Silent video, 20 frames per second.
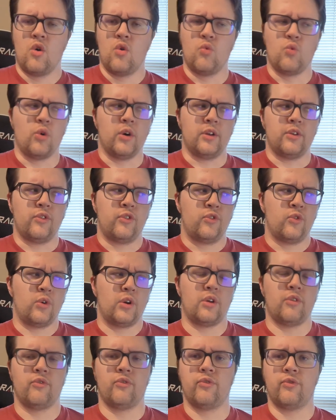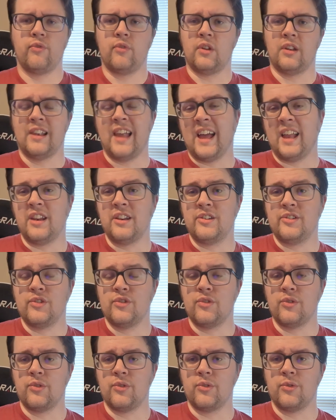what sort of led
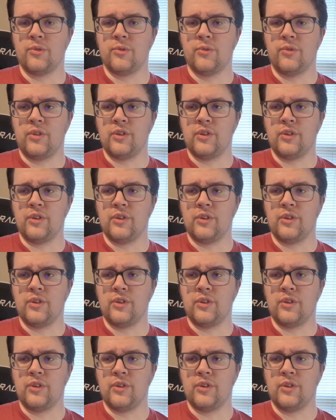to